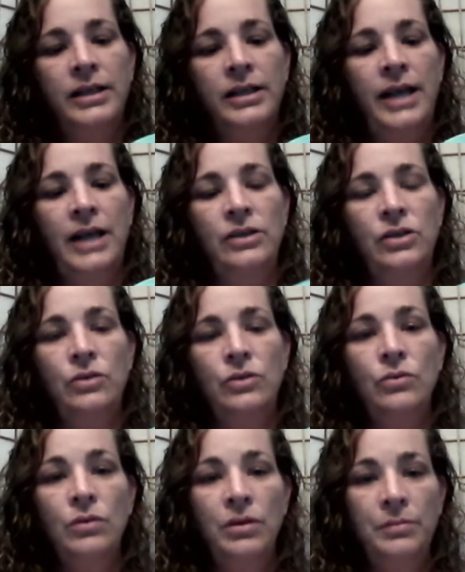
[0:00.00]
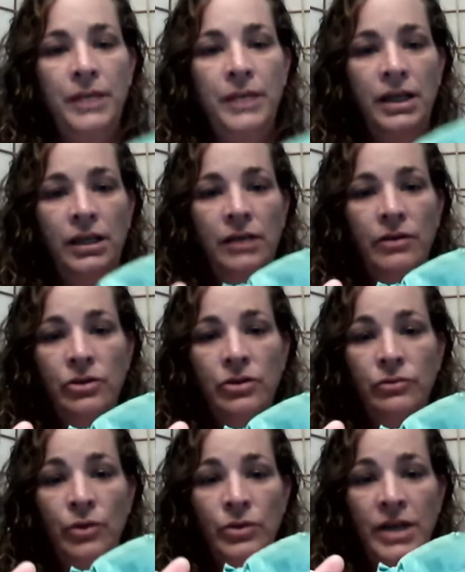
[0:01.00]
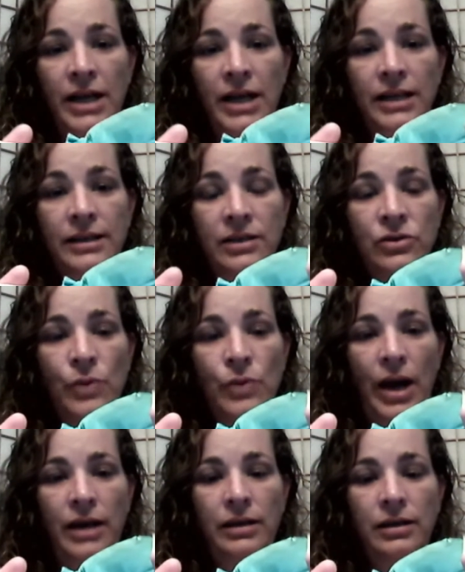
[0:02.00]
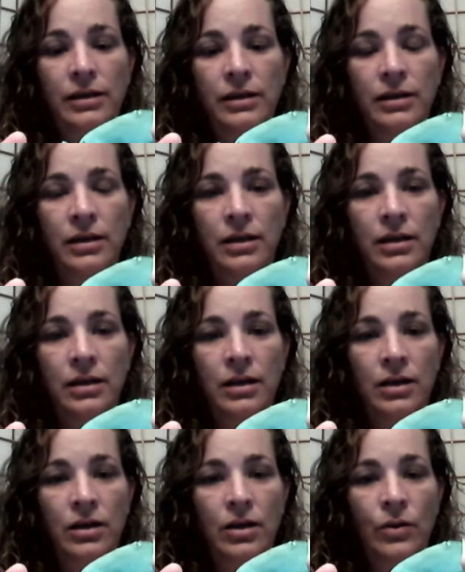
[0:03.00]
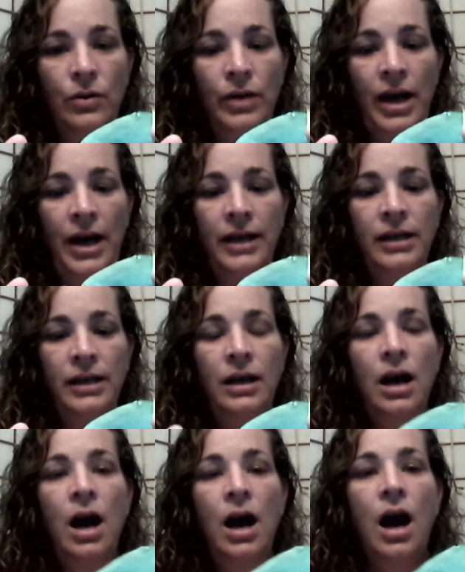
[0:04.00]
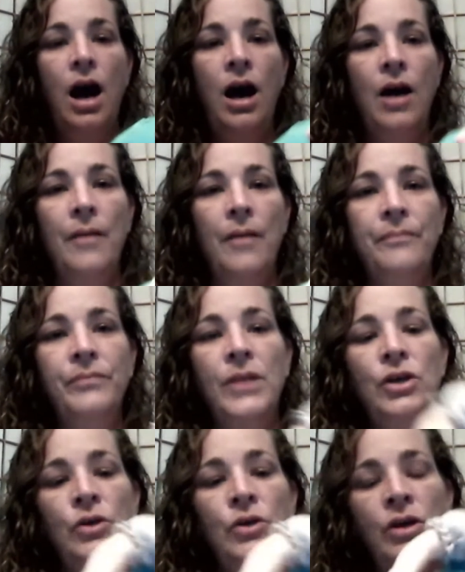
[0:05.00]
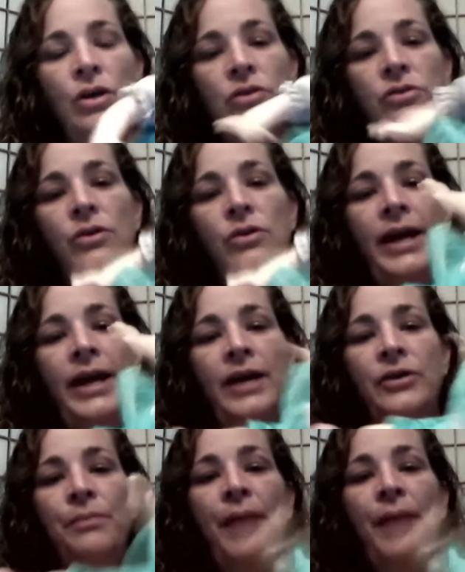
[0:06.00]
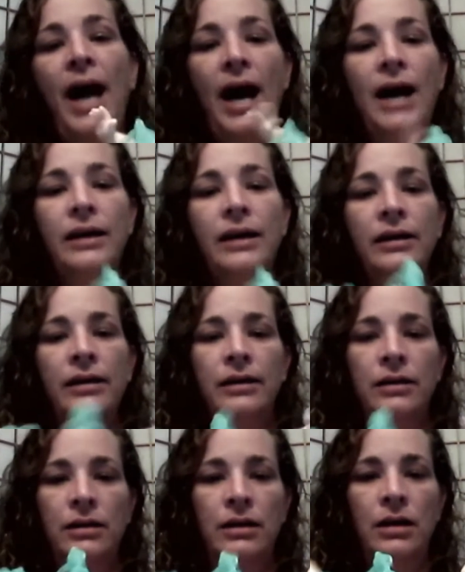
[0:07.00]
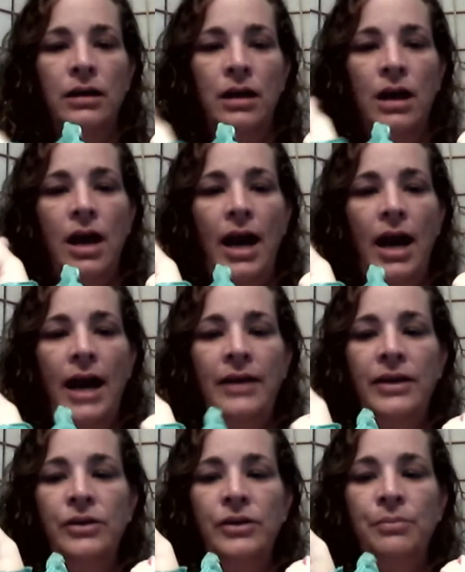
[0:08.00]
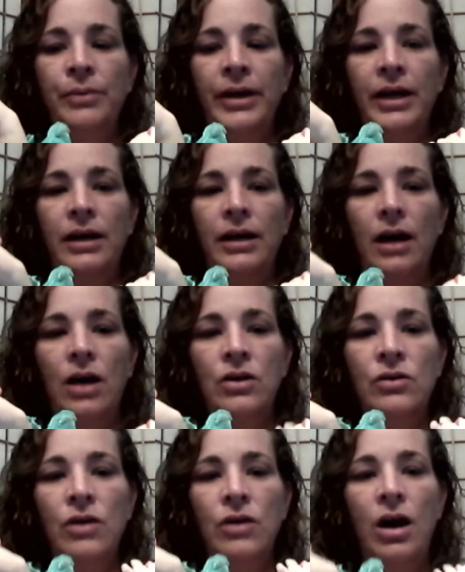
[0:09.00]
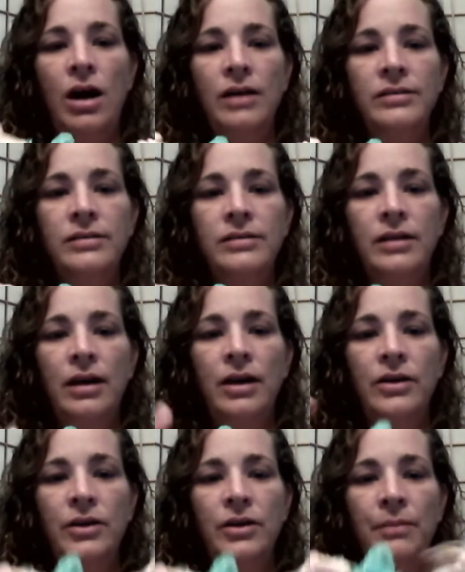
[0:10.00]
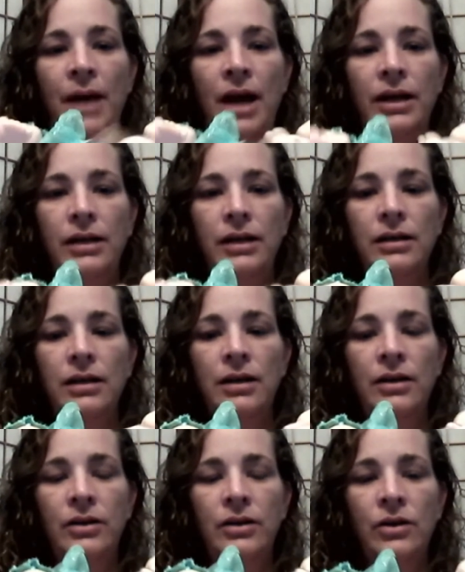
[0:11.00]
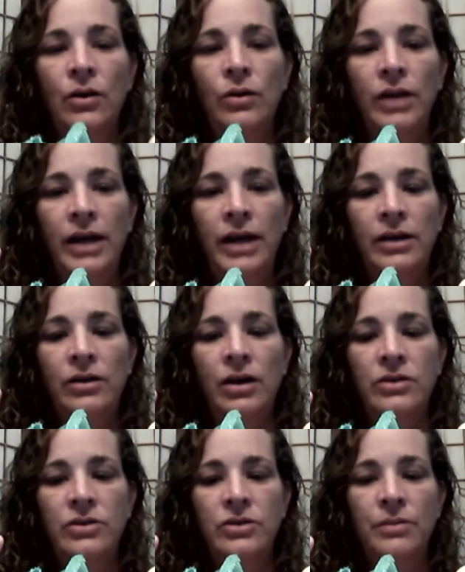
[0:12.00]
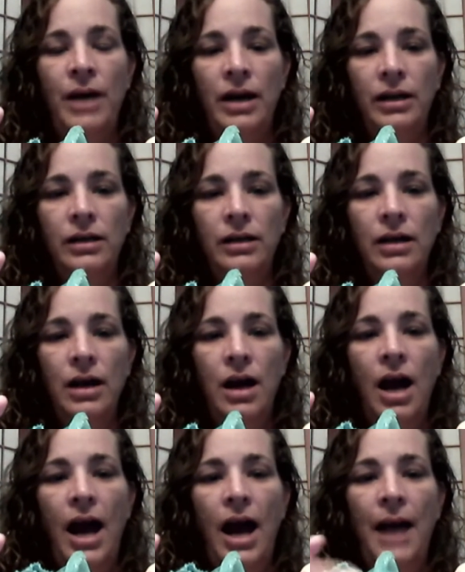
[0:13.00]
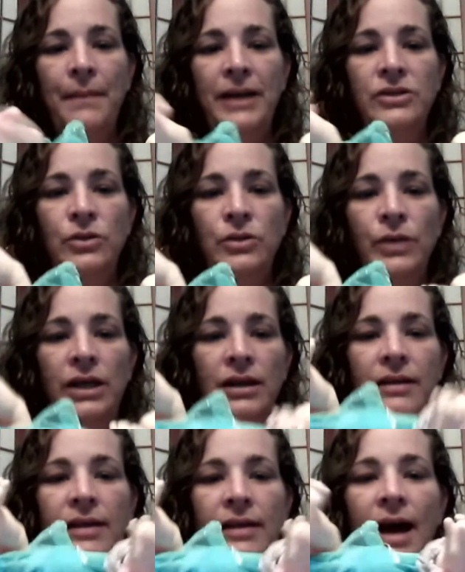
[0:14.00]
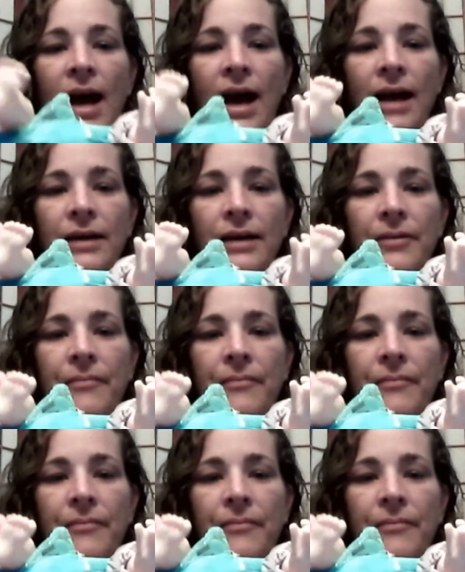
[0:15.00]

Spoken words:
Can you medially rotate it this way? Okay. You can also lay on your back, and then you bring it across your body, your whole leg across your body. And by doing that,